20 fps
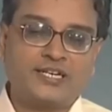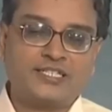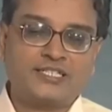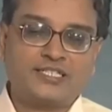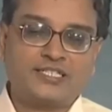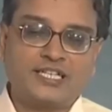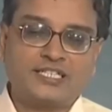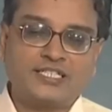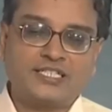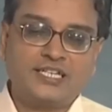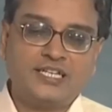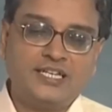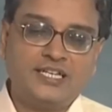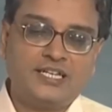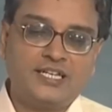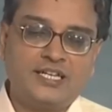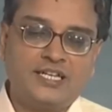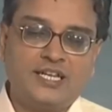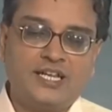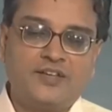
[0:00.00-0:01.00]
It is such a
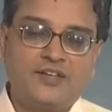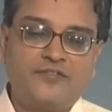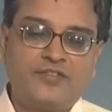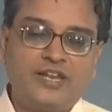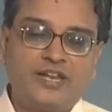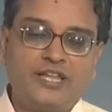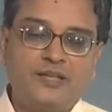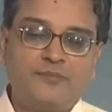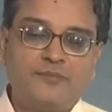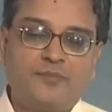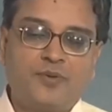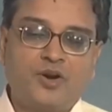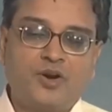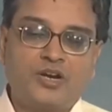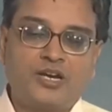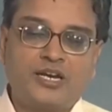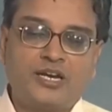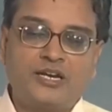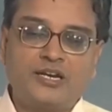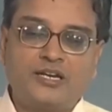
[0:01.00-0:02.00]
very
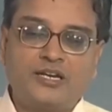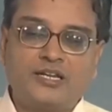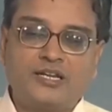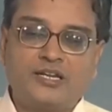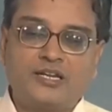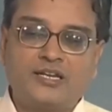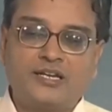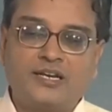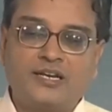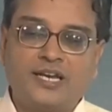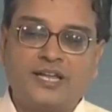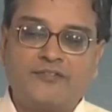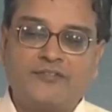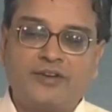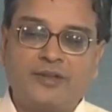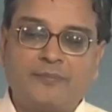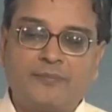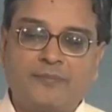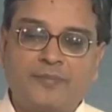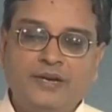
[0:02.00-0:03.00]
important uh,
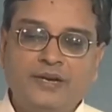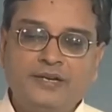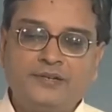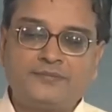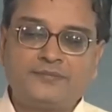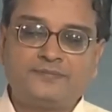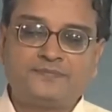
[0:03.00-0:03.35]
development